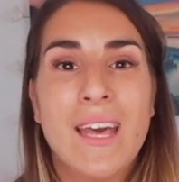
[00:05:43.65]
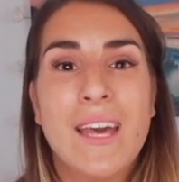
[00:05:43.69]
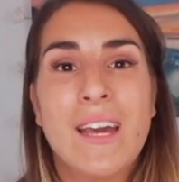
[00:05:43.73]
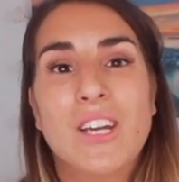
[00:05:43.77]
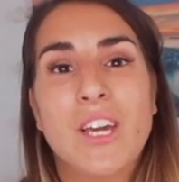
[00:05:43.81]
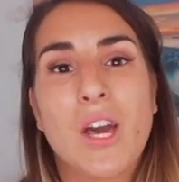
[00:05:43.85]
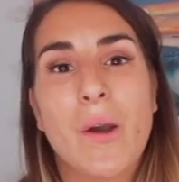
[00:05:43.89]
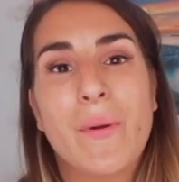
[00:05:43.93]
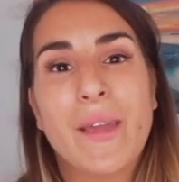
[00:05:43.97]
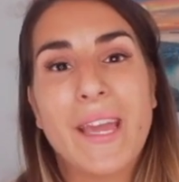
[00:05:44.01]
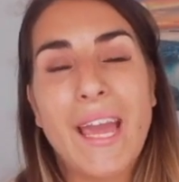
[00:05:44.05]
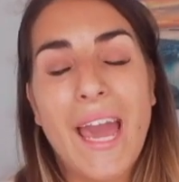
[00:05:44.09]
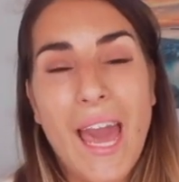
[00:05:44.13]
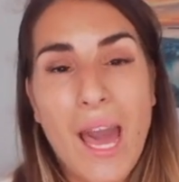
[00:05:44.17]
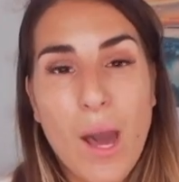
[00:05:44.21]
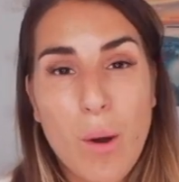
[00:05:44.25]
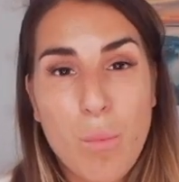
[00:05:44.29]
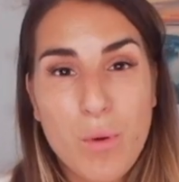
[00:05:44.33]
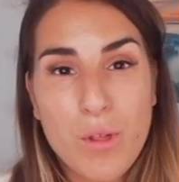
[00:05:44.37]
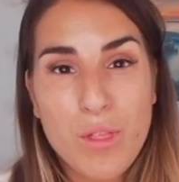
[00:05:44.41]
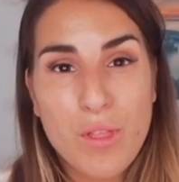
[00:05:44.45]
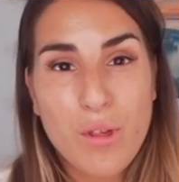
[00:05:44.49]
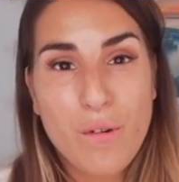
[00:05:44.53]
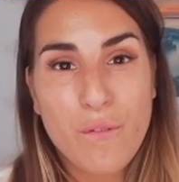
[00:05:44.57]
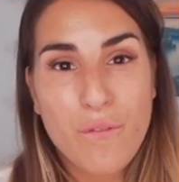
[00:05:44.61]
going out
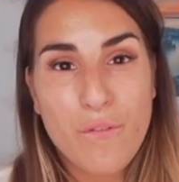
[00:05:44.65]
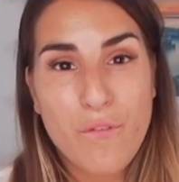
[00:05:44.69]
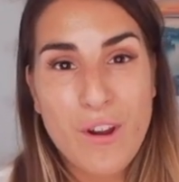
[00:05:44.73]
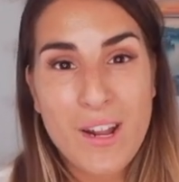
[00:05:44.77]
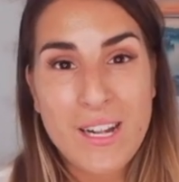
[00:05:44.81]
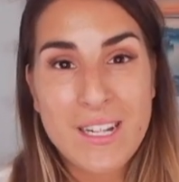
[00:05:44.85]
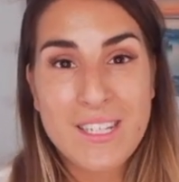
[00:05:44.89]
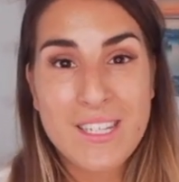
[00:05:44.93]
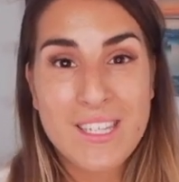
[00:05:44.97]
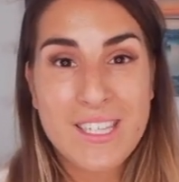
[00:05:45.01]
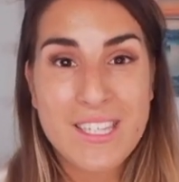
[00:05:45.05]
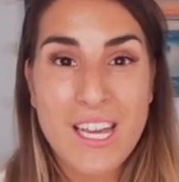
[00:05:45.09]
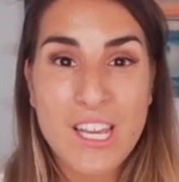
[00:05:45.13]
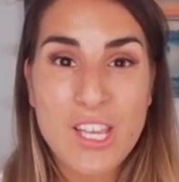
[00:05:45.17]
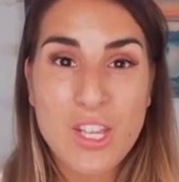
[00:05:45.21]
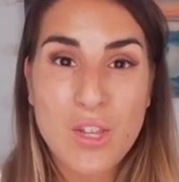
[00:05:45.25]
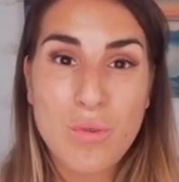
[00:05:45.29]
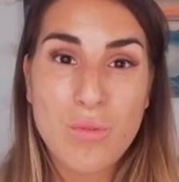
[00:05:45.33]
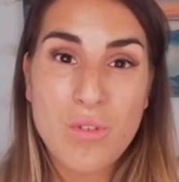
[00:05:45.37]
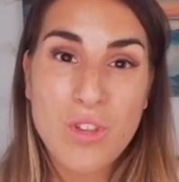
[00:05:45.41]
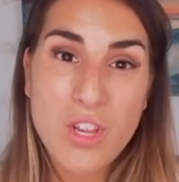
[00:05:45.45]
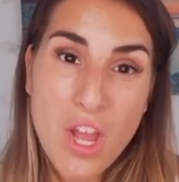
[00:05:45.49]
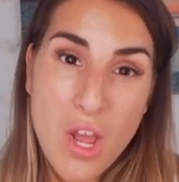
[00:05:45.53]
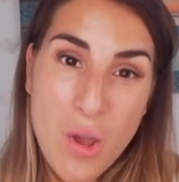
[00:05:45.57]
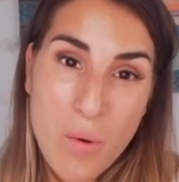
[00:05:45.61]
with your friends that you
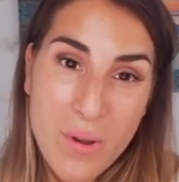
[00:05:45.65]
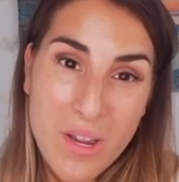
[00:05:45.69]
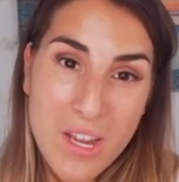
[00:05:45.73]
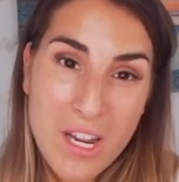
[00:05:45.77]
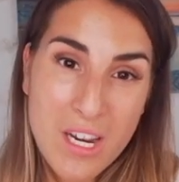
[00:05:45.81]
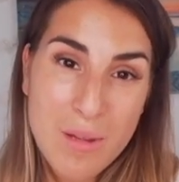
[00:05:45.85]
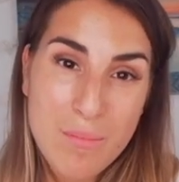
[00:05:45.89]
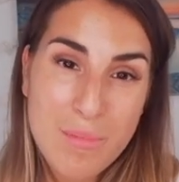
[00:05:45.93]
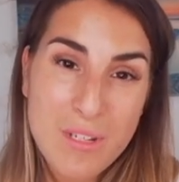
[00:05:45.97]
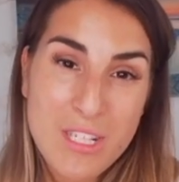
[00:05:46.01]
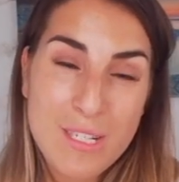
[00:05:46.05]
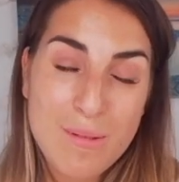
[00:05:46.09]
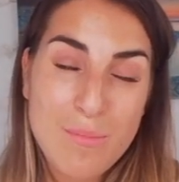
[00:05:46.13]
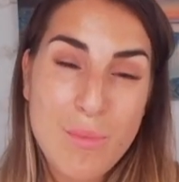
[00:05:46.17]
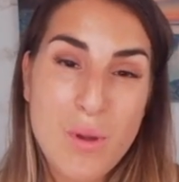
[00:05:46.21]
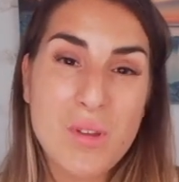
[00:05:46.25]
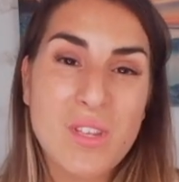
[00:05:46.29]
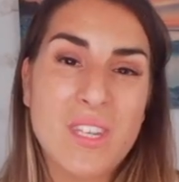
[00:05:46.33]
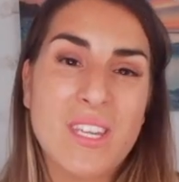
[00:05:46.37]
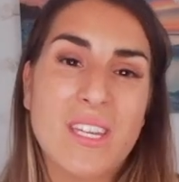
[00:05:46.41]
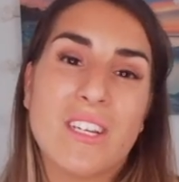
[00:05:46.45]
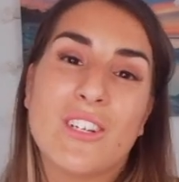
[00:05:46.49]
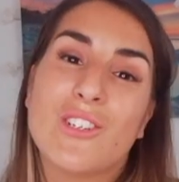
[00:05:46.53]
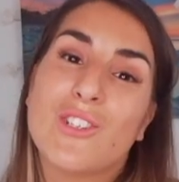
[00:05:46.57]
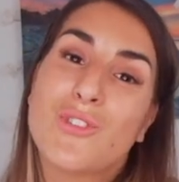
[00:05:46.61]
know are going to be
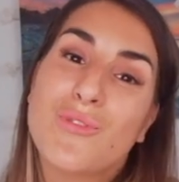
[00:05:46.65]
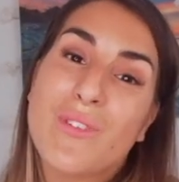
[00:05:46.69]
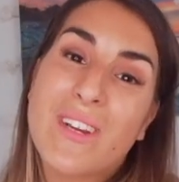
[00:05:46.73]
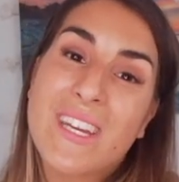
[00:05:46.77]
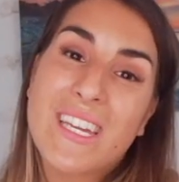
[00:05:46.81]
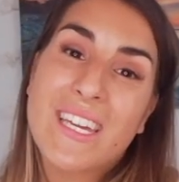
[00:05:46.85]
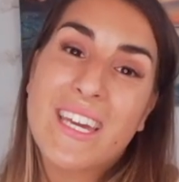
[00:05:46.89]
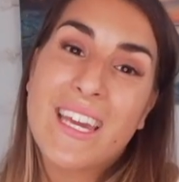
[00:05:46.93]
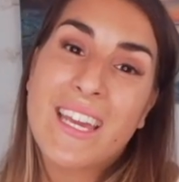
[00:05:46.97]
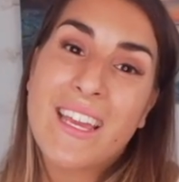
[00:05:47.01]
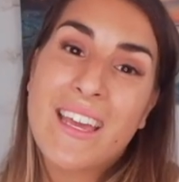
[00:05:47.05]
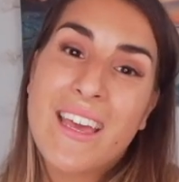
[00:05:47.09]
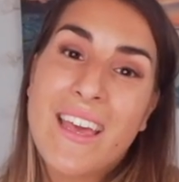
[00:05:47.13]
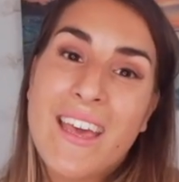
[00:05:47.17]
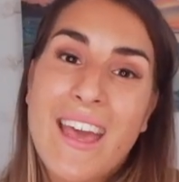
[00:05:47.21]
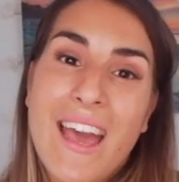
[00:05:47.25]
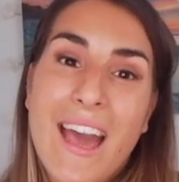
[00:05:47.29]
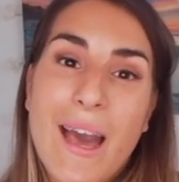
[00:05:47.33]
smoking and drinking